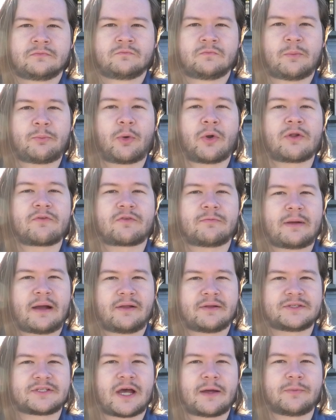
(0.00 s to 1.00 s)
Reporting for
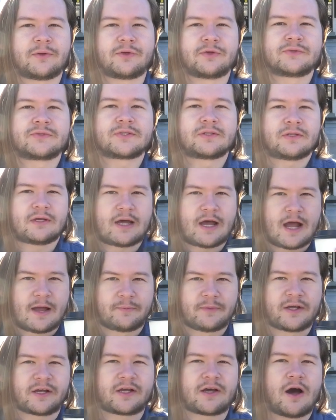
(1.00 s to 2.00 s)
Mountain Top News,
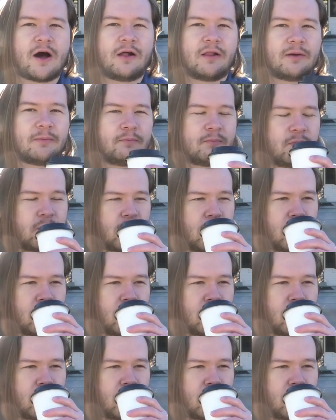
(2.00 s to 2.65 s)
I'm Nick Collum.